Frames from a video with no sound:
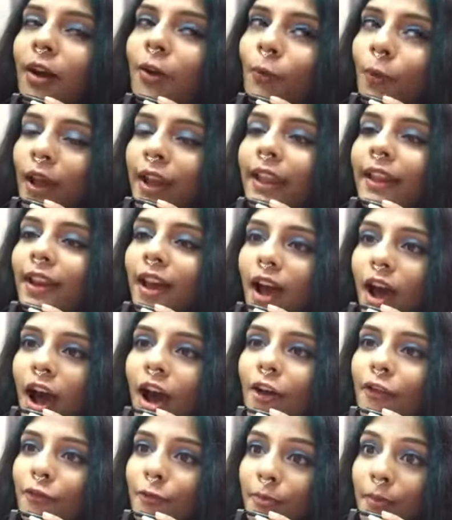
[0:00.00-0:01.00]

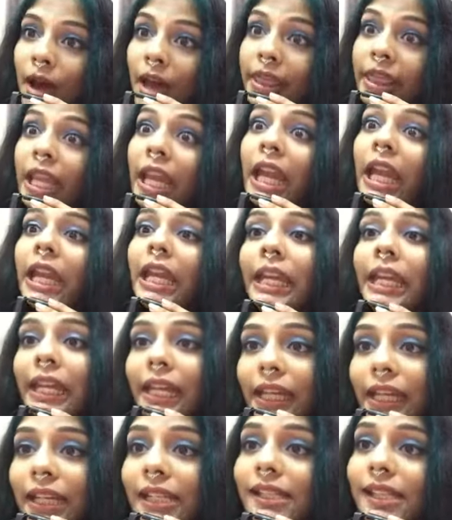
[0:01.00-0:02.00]
1.5 months,
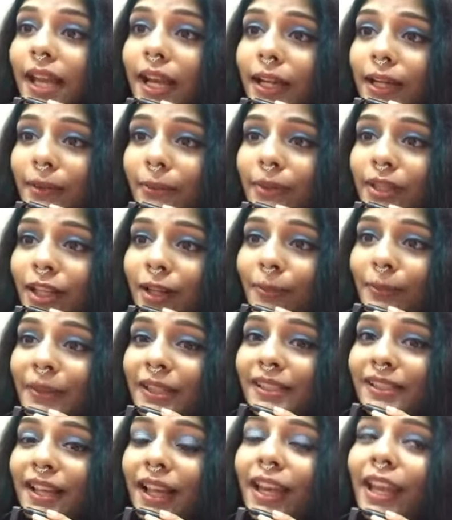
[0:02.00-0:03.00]
he sent me a
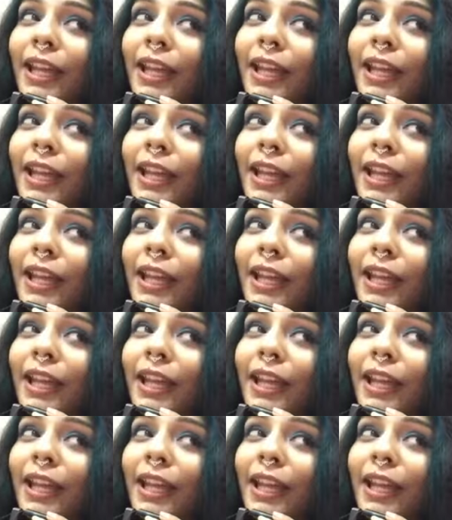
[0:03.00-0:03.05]
pizza.